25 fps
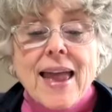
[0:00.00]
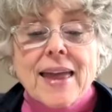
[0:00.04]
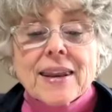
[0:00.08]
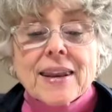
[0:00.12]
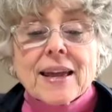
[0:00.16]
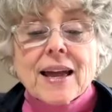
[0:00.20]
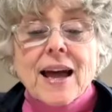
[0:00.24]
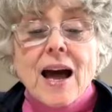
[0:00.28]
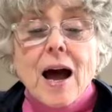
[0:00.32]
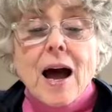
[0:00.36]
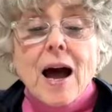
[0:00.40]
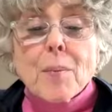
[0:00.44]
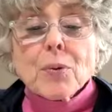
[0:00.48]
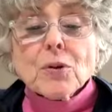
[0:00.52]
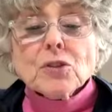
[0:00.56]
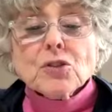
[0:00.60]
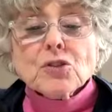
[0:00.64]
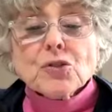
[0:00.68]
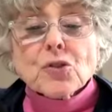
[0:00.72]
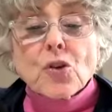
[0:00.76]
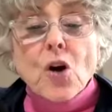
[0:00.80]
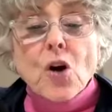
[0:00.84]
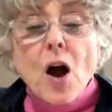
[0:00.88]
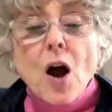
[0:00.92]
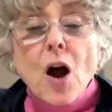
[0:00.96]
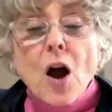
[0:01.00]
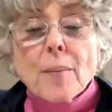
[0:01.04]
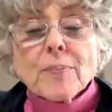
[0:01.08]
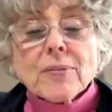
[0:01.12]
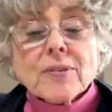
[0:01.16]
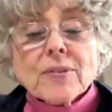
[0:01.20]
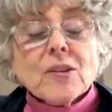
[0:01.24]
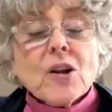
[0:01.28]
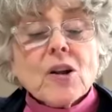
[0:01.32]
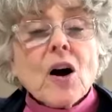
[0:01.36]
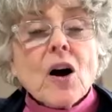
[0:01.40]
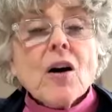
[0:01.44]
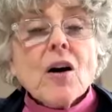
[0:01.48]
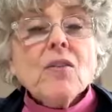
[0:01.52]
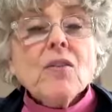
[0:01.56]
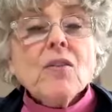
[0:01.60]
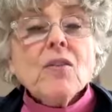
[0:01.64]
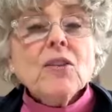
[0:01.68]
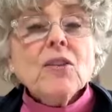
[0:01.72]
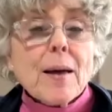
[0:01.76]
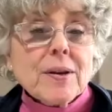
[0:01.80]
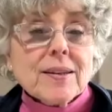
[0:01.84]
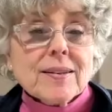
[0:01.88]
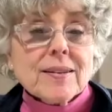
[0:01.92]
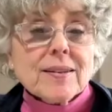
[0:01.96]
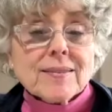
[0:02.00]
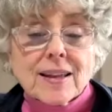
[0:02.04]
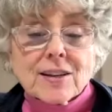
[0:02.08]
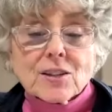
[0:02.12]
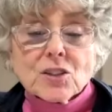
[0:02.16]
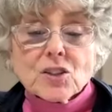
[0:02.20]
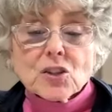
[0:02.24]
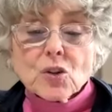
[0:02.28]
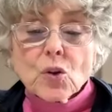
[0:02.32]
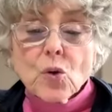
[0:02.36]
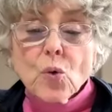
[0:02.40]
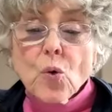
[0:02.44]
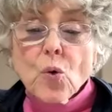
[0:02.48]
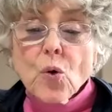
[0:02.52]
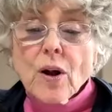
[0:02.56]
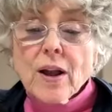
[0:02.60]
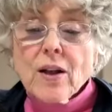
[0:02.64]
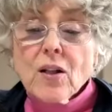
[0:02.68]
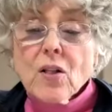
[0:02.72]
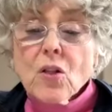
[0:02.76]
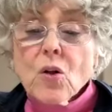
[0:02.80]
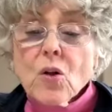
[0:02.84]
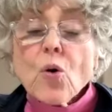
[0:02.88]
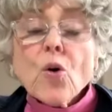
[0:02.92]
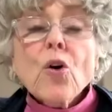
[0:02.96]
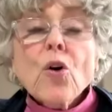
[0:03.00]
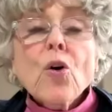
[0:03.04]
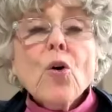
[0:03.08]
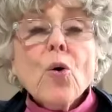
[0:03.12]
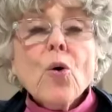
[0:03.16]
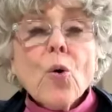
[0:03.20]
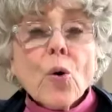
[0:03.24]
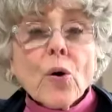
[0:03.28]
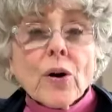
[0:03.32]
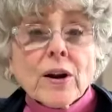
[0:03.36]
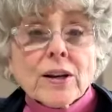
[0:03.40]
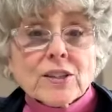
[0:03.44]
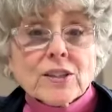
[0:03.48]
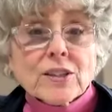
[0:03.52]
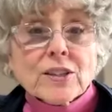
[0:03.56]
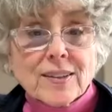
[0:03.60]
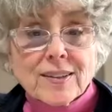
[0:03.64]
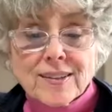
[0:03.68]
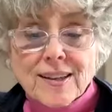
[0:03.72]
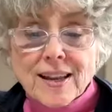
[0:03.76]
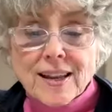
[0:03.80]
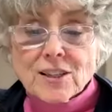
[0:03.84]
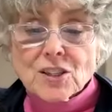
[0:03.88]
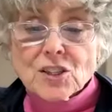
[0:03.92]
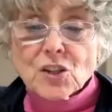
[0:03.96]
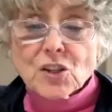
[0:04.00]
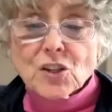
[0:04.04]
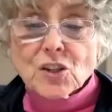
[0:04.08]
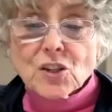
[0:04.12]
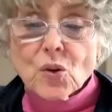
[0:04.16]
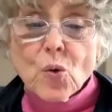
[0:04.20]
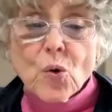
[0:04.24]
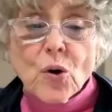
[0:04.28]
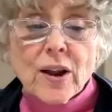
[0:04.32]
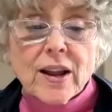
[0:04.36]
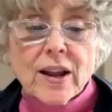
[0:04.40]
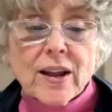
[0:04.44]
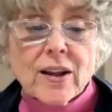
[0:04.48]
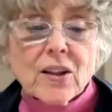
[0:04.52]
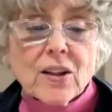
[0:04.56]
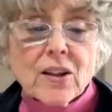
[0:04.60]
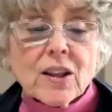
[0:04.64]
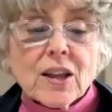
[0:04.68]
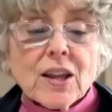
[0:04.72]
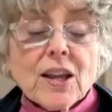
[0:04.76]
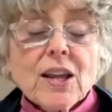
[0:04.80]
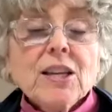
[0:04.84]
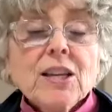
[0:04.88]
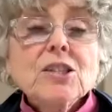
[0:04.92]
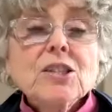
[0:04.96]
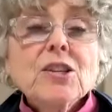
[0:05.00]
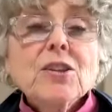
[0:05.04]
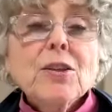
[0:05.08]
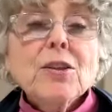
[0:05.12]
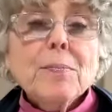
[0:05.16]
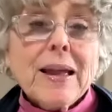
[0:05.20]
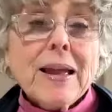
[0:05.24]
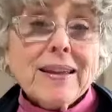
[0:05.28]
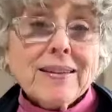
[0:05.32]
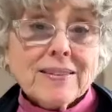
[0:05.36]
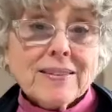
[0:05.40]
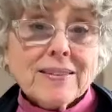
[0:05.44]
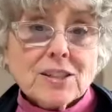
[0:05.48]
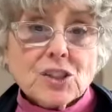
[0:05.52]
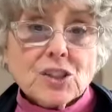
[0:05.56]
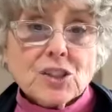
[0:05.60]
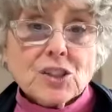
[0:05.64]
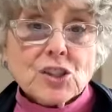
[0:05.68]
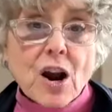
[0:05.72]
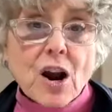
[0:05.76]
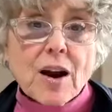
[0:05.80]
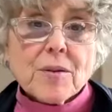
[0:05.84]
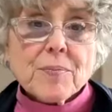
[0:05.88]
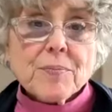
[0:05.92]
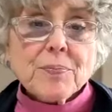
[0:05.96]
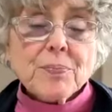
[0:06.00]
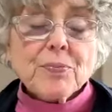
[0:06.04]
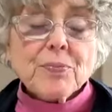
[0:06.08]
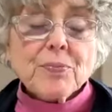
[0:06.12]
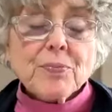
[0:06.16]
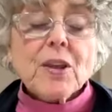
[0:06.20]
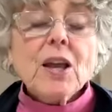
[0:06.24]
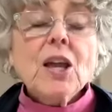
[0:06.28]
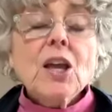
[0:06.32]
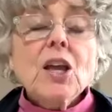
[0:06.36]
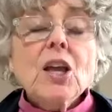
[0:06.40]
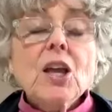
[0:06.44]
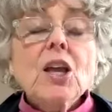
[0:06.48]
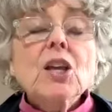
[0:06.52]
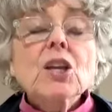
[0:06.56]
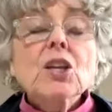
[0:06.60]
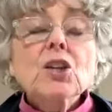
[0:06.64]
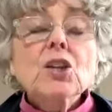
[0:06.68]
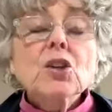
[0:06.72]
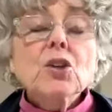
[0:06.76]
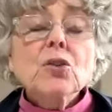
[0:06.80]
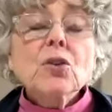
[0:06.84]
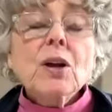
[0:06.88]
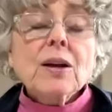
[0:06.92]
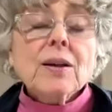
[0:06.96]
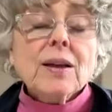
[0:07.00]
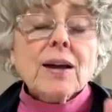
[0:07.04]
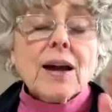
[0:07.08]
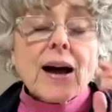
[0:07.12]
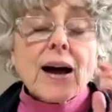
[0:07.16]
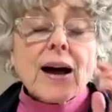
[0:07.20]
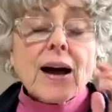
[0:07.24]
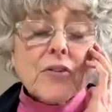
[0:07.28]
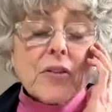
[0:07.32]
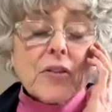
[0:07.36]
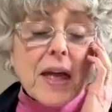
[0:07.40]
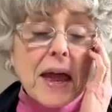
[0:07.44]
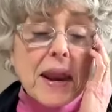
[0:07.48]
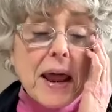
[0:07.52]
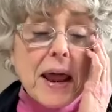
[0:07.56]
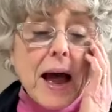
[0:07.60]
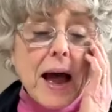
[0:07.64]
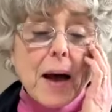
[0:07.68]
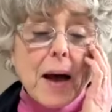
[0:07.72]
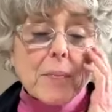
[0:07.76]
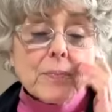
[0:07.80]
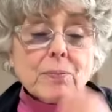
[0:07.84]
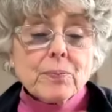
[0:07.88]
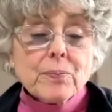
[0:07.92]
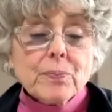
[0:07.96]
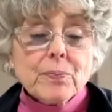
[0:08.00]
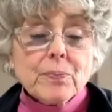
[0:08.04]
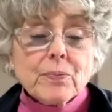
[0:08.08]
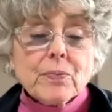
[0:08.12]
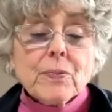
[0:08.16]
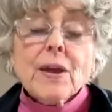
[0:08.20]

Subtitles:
And a couple drops of lemon essential oil or orange essential oil to the mason jar. You cover that up,